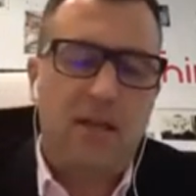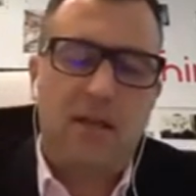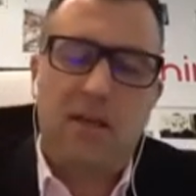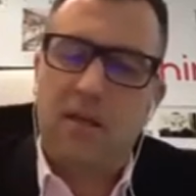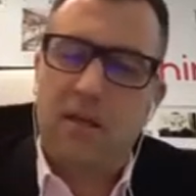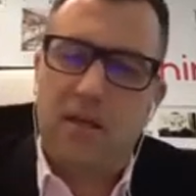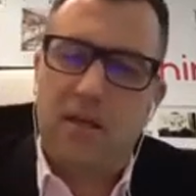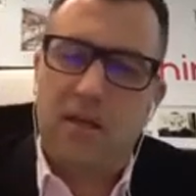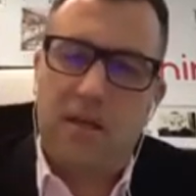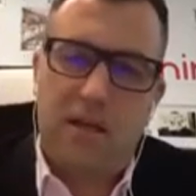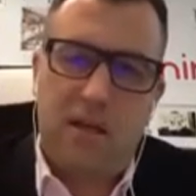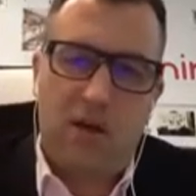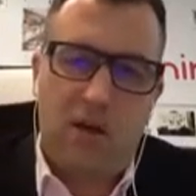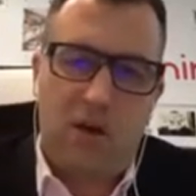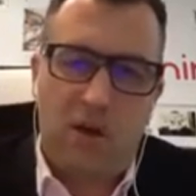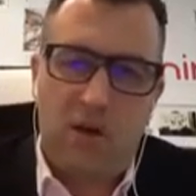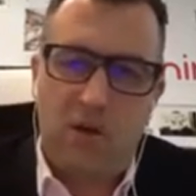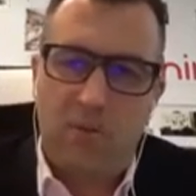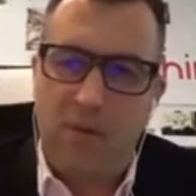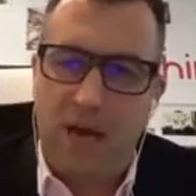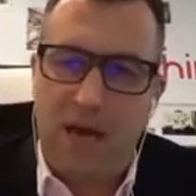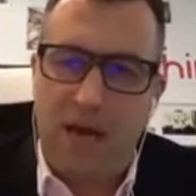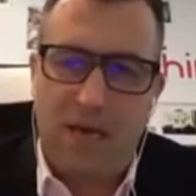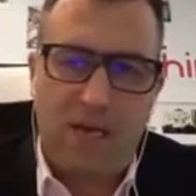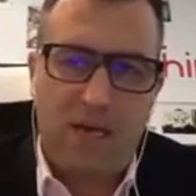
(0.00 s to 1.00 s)
It'll
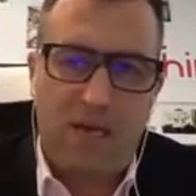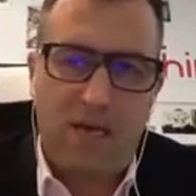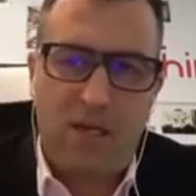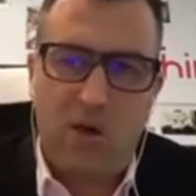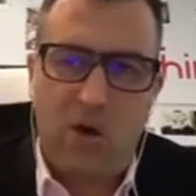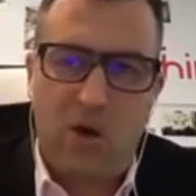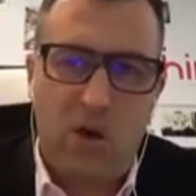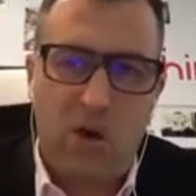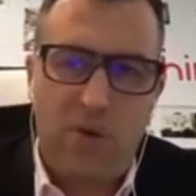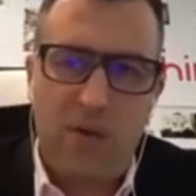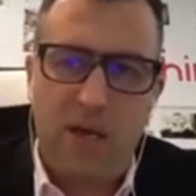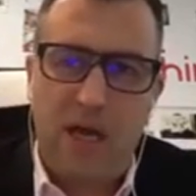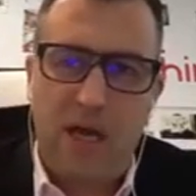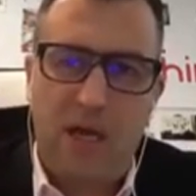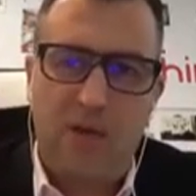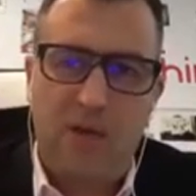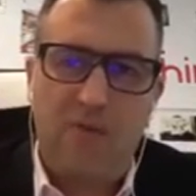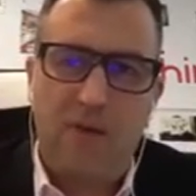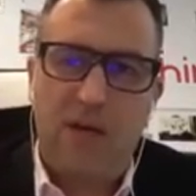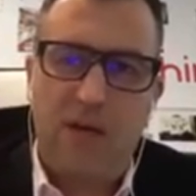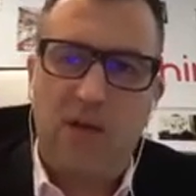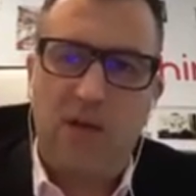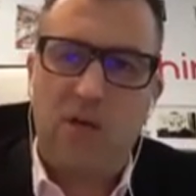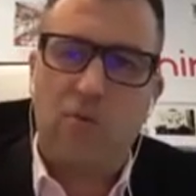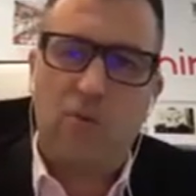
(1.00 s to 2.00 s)
automatically call the
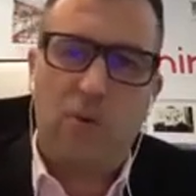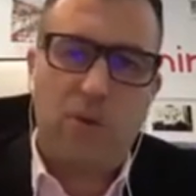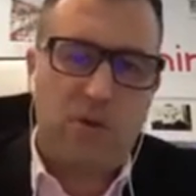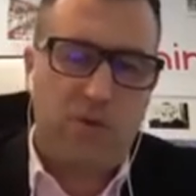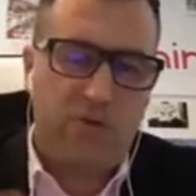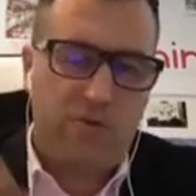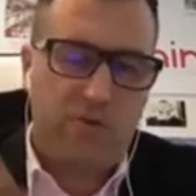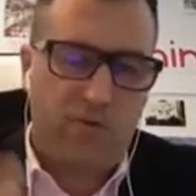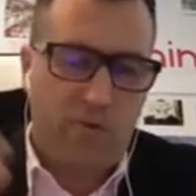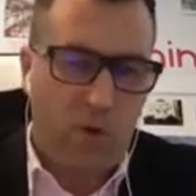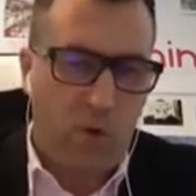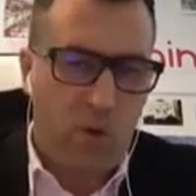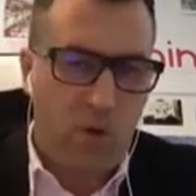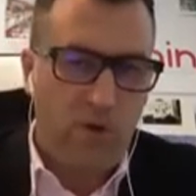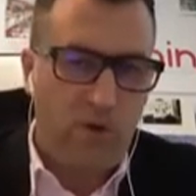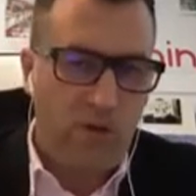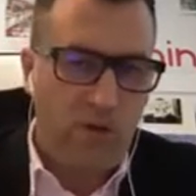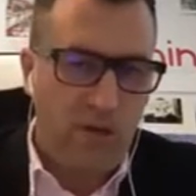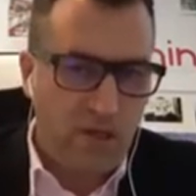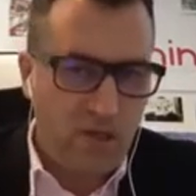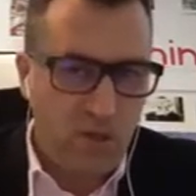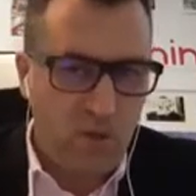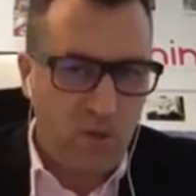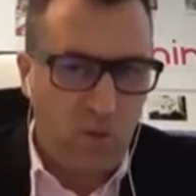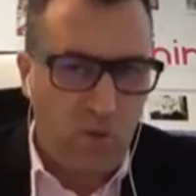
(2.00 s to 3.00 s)
elevator with the floor that
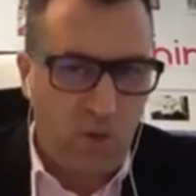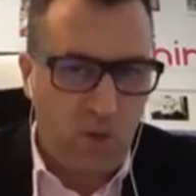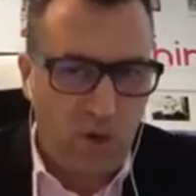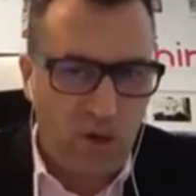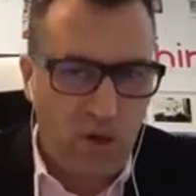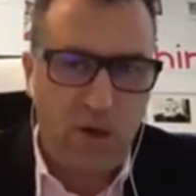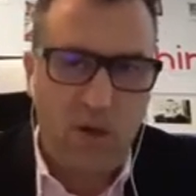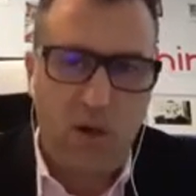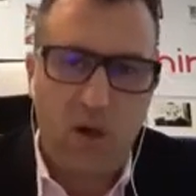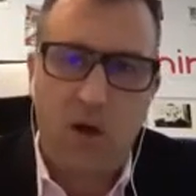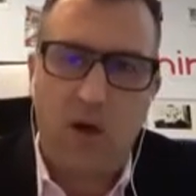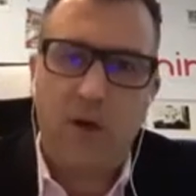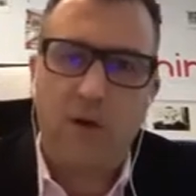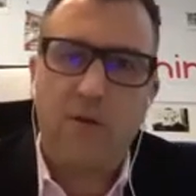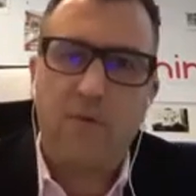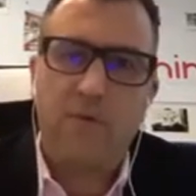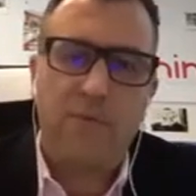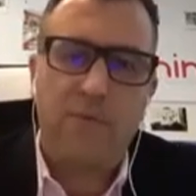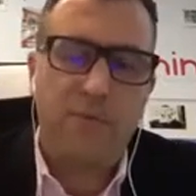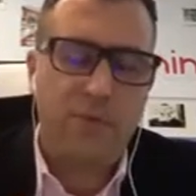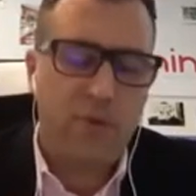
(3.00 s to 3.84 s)
you're working on.